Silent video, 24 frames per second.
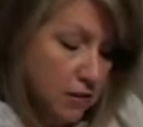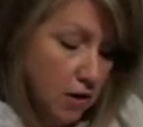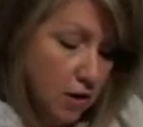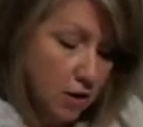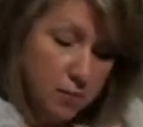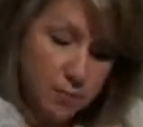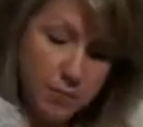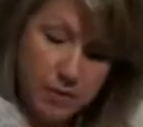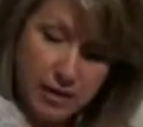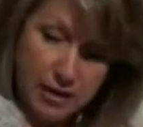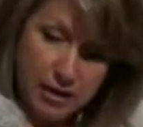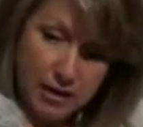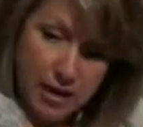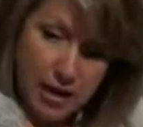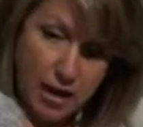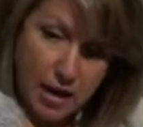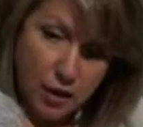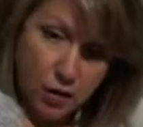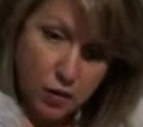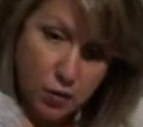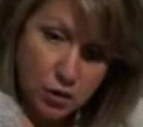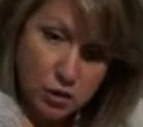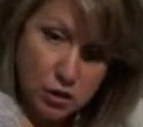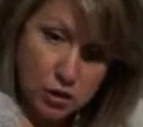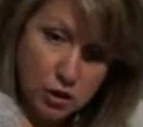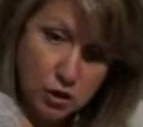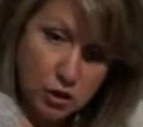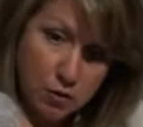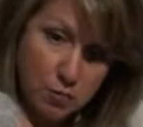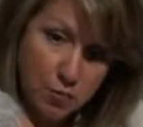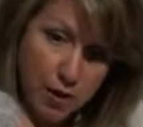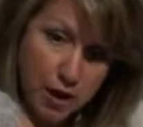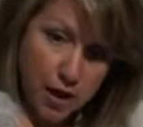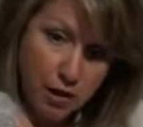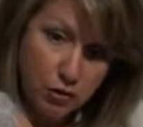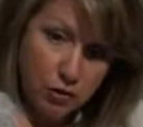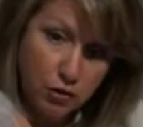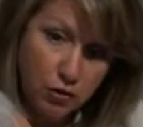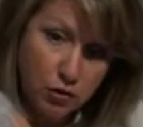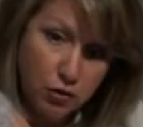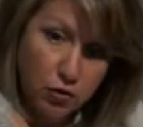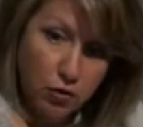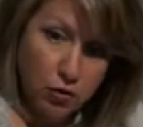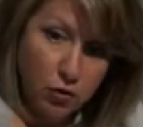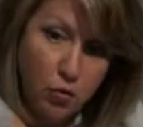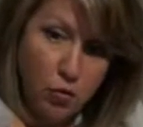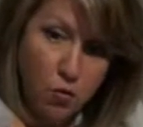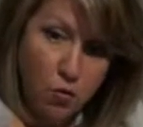This is going to be a question
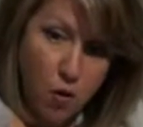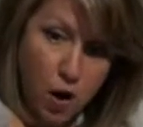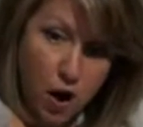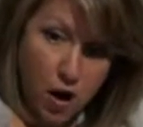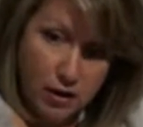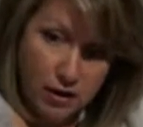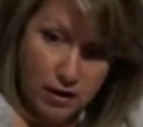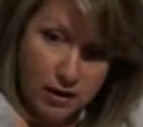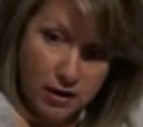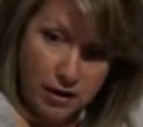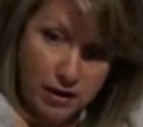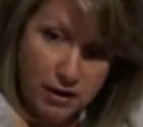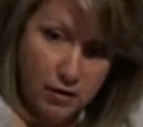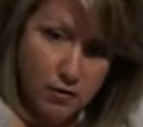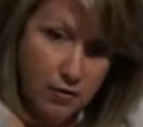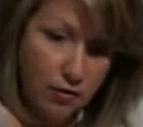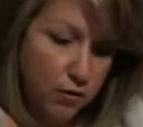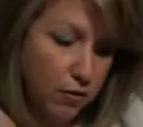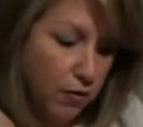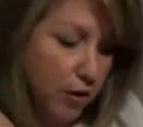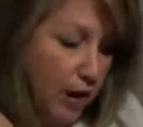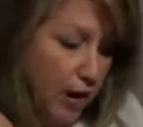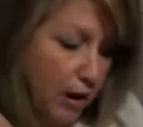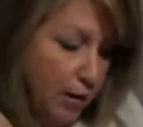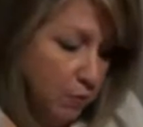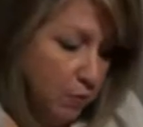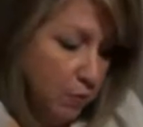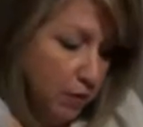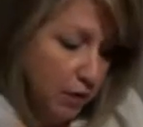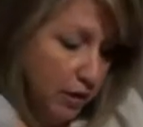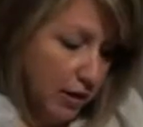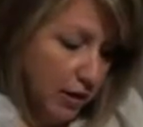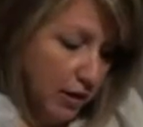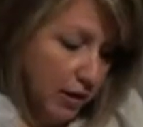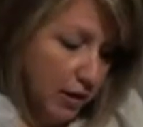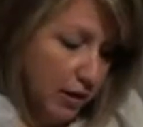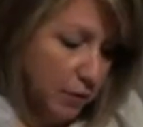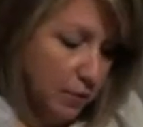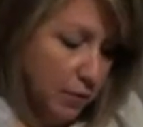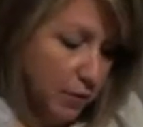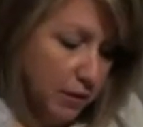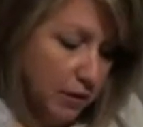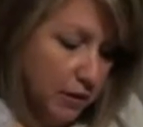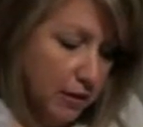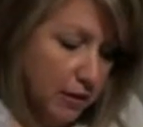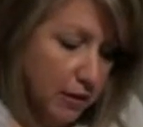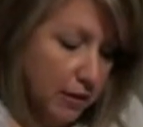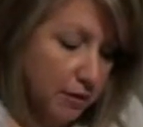about your walking or
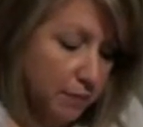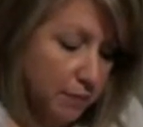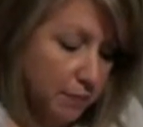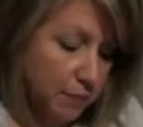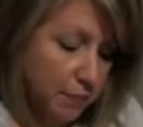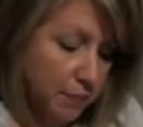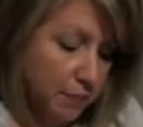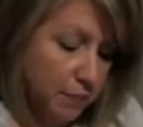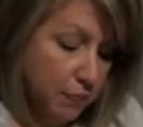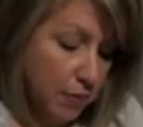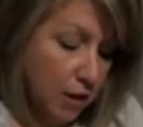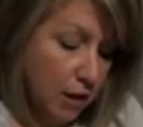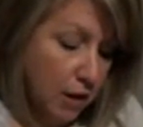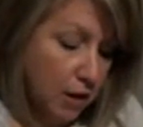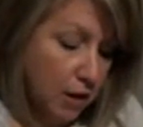ambulating ability.